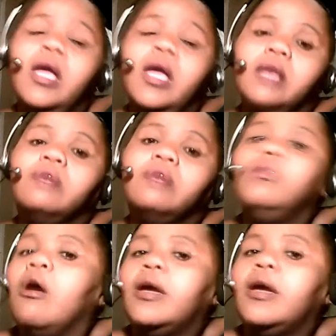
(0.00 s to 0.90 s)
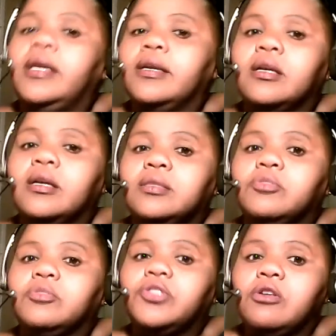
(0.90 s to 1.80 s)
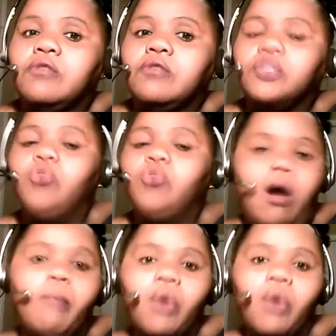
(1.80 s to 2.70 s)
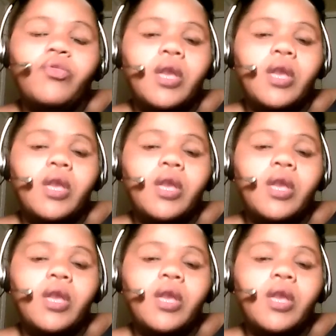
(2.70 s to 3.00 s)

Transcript: And if you are in customer service, you are both